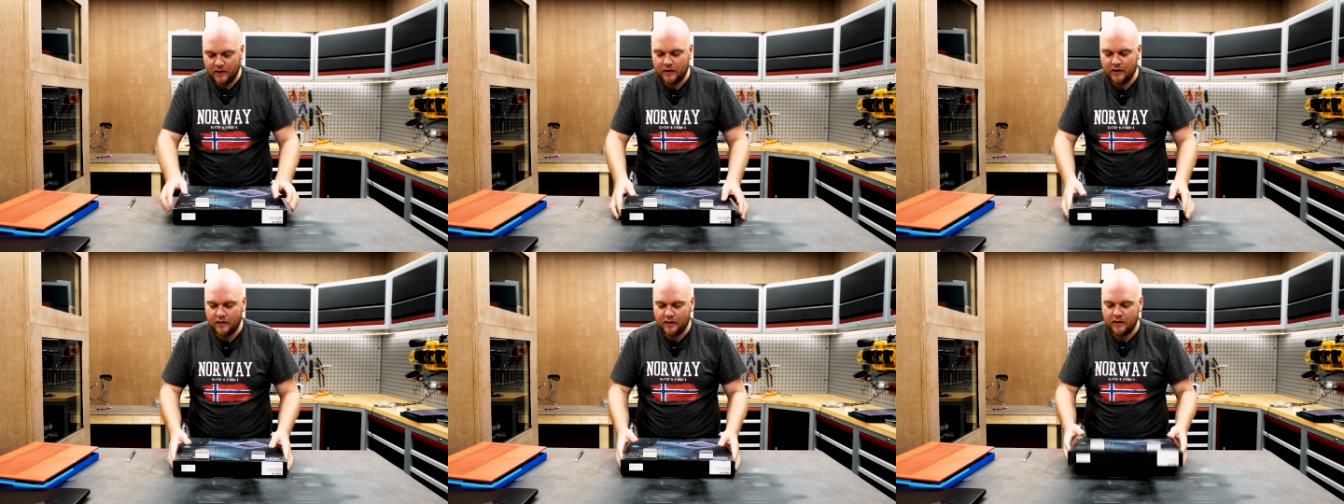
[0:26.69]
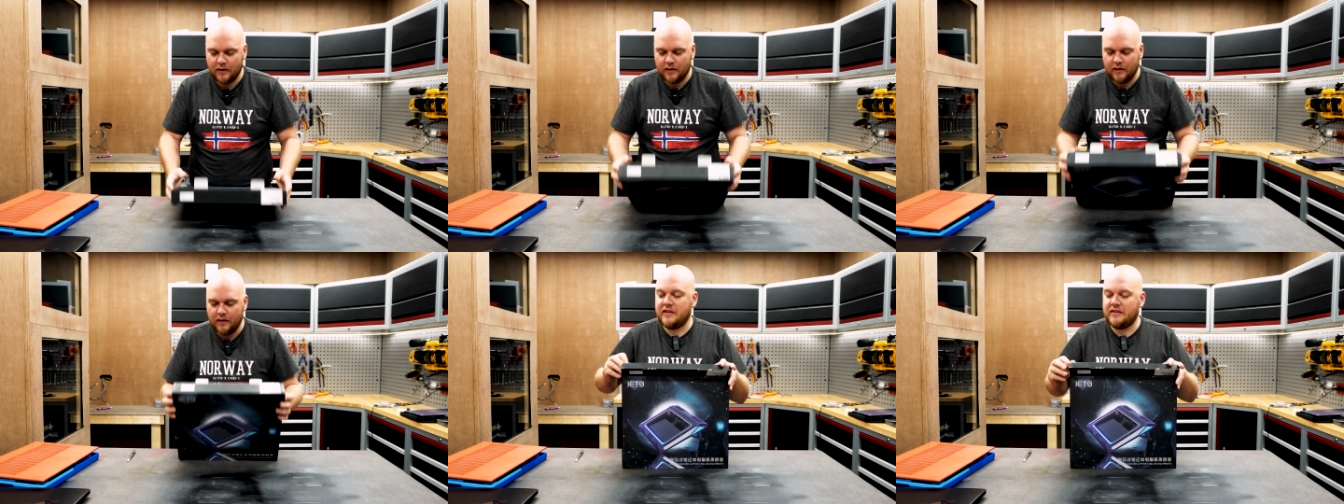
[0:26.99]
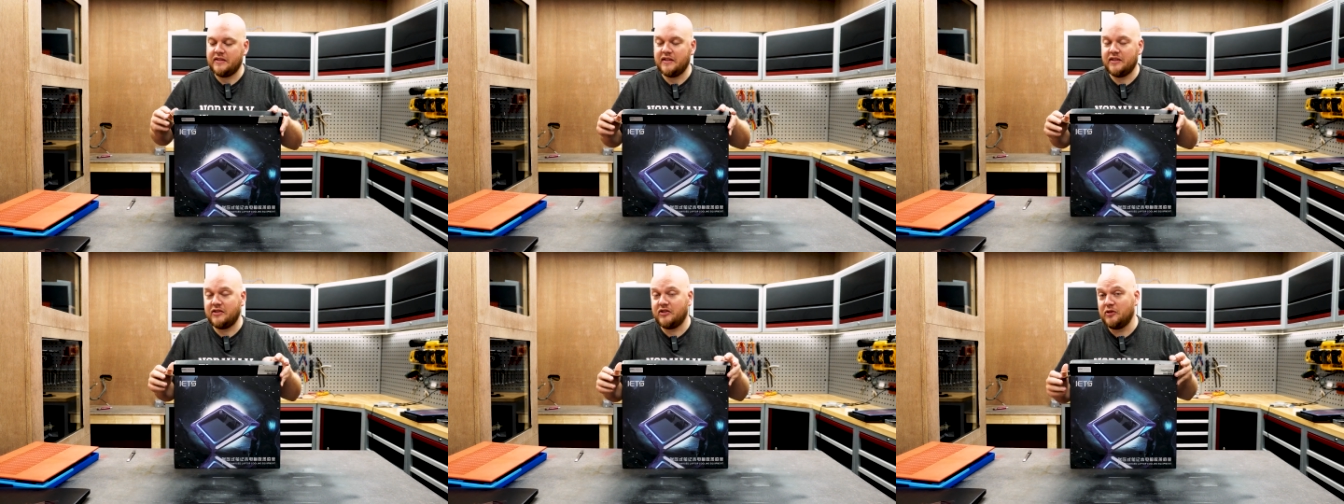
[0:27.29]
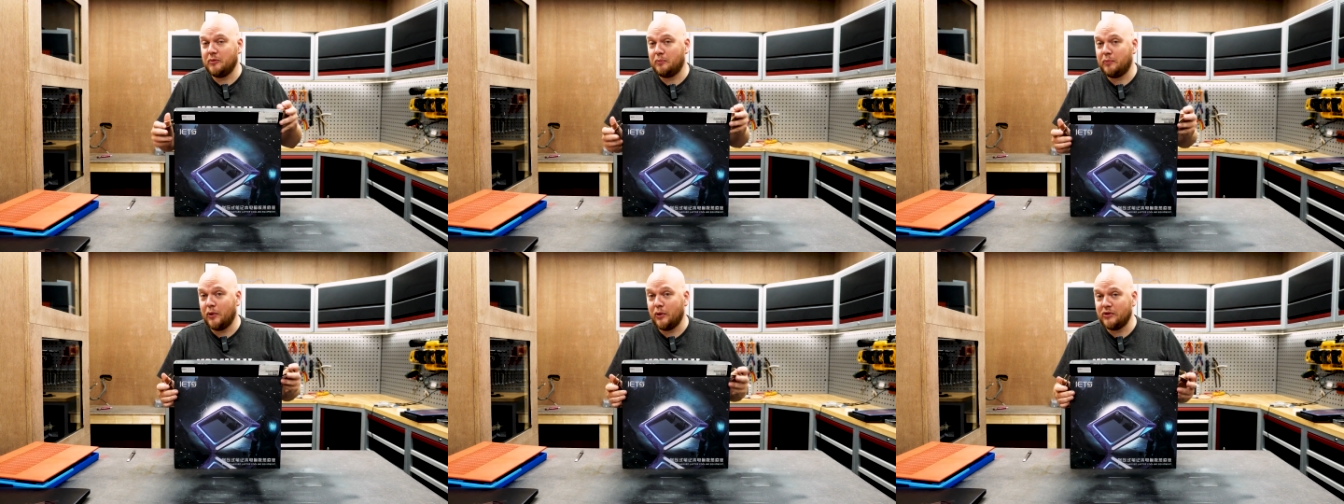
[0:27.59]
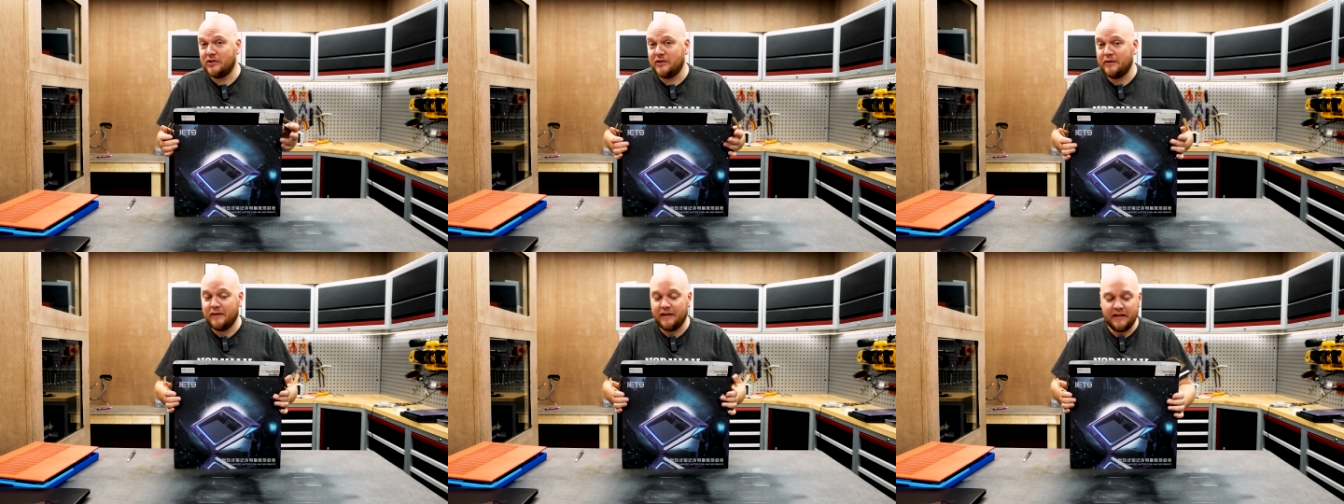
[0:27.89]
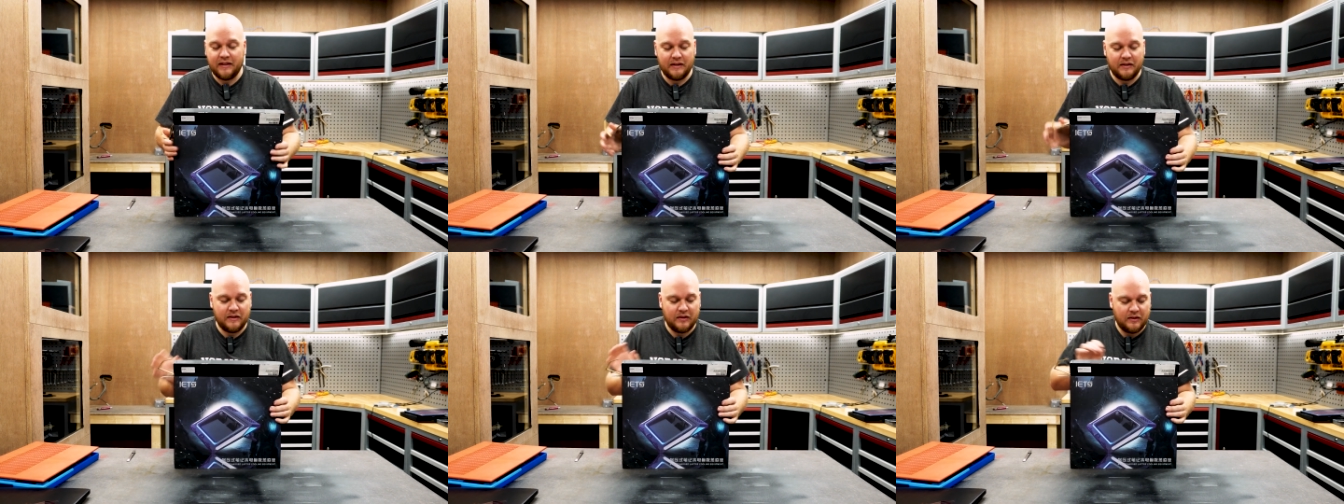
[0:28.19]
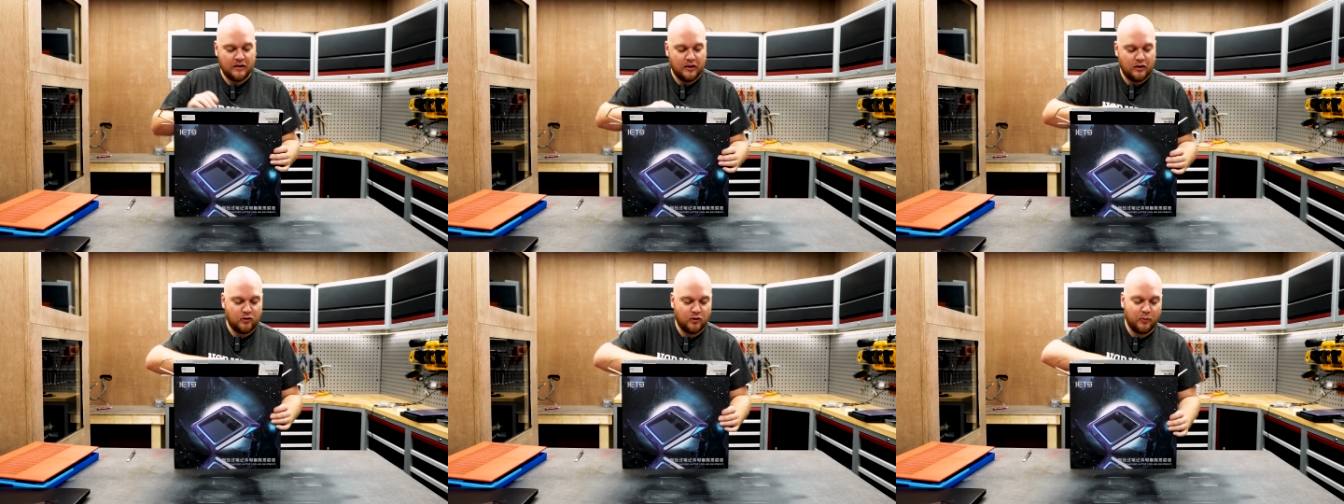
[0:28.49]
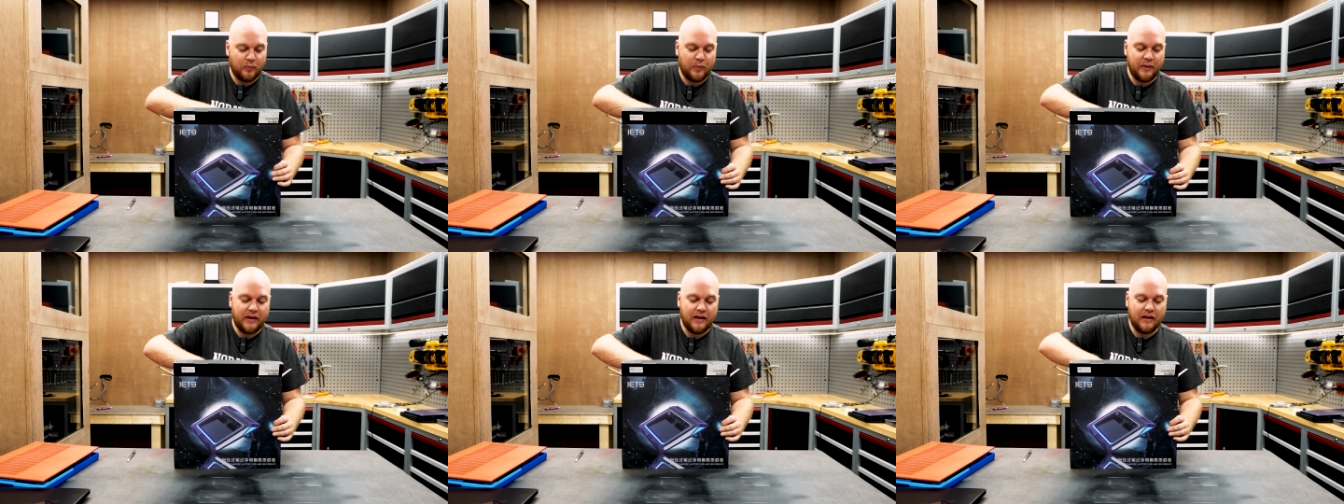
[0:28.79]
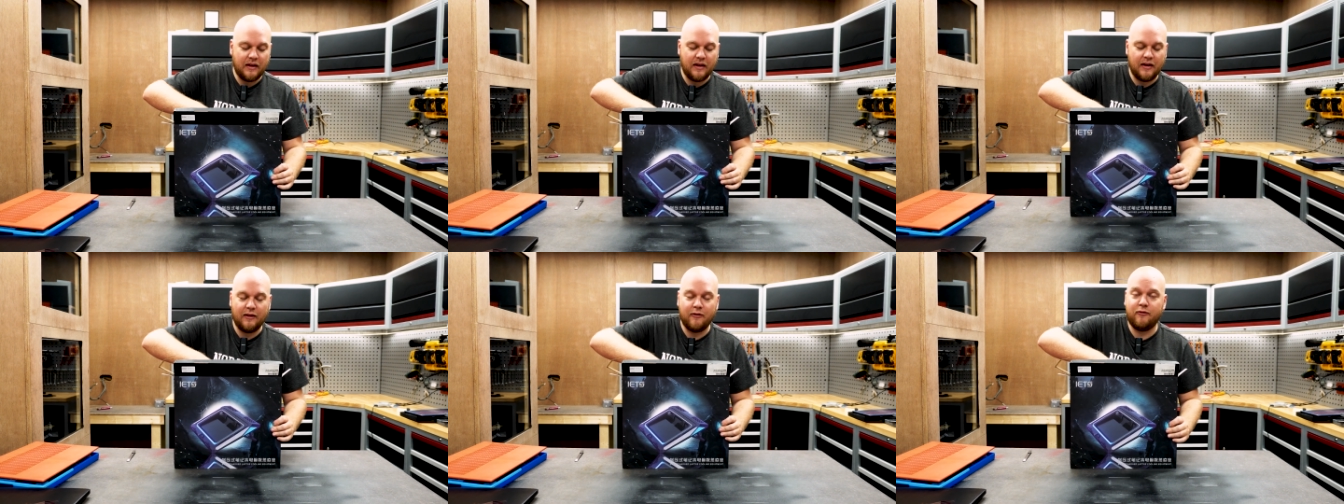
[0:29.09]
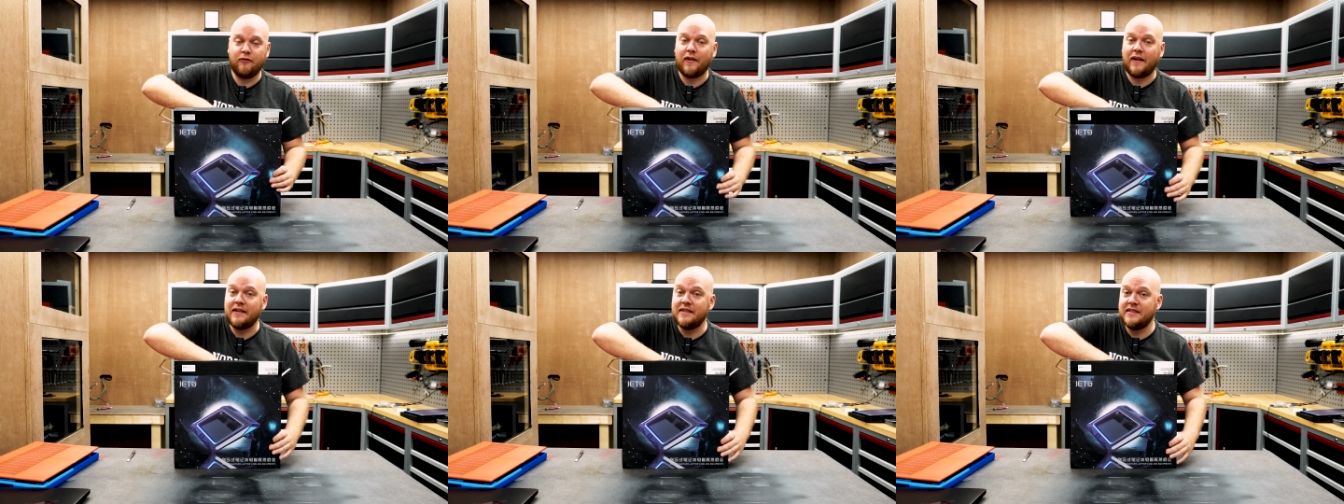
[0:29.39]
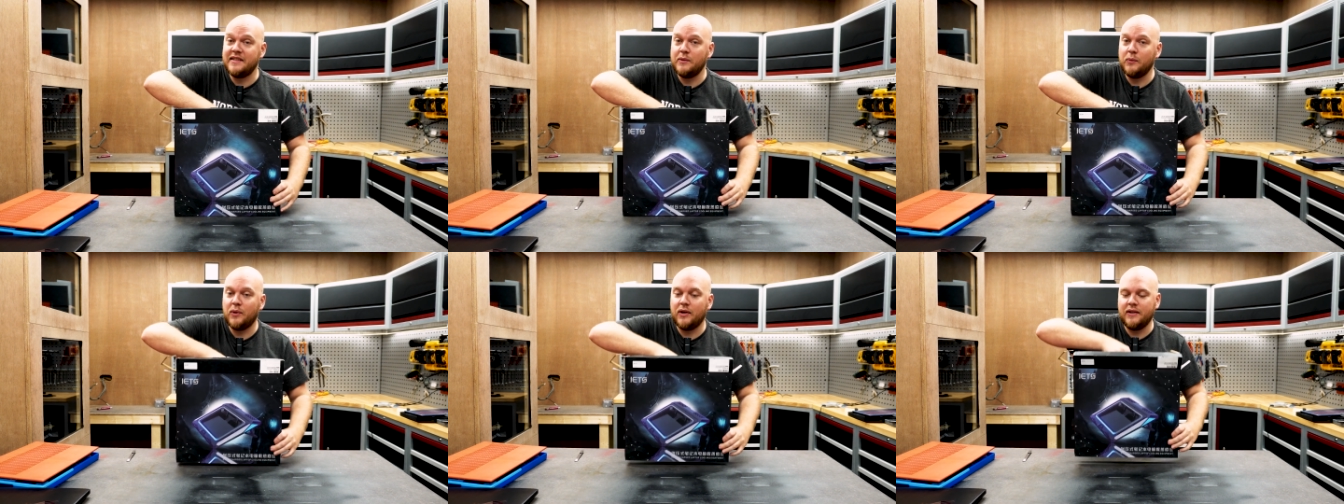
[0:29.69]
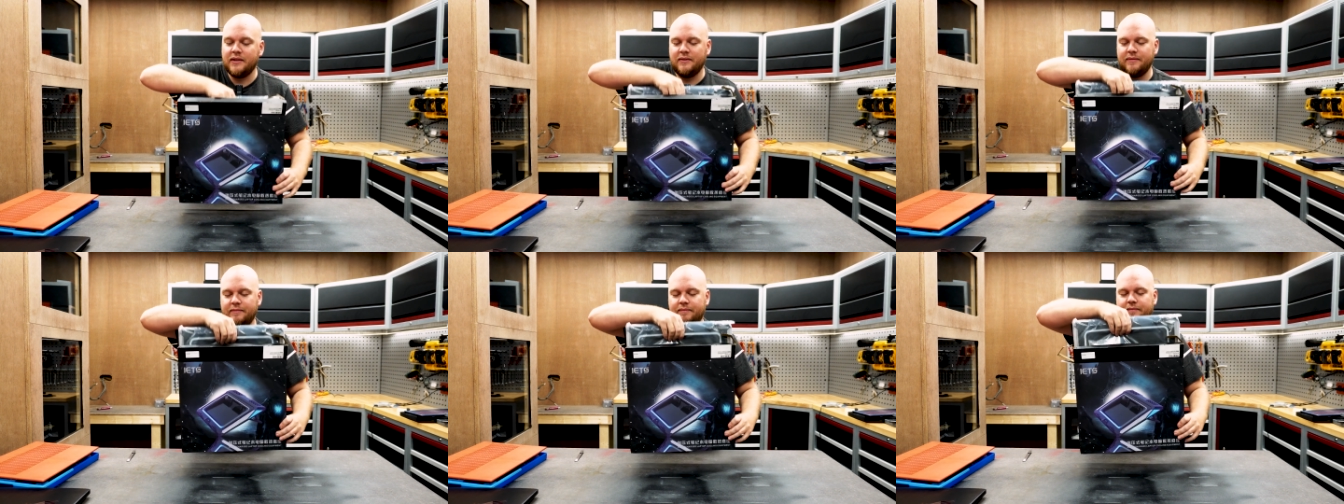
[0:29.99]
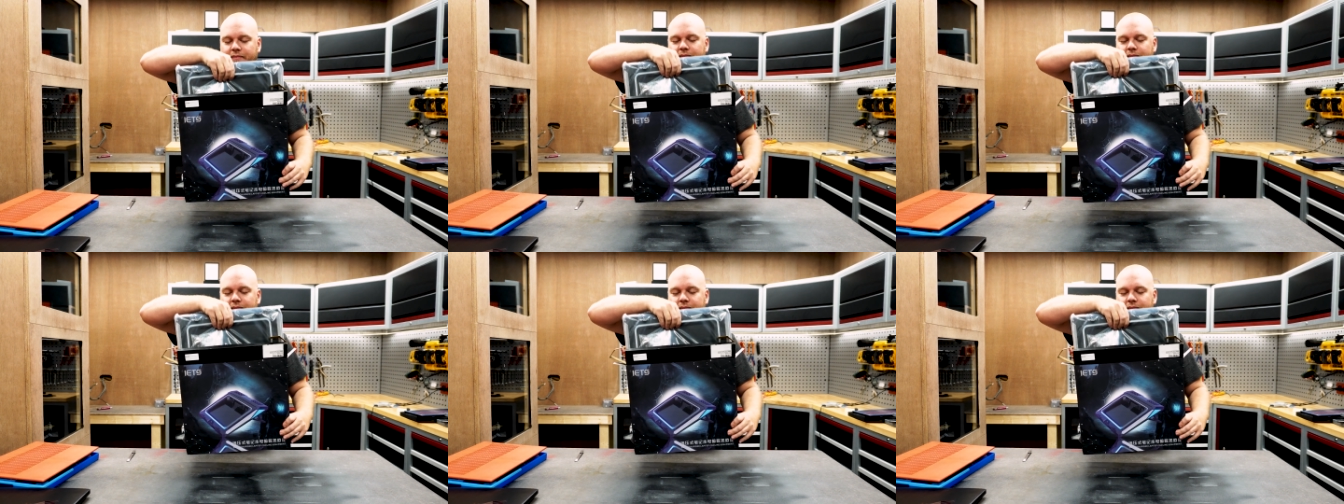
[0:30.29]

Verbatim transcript: So this is supposedly to be a fancy one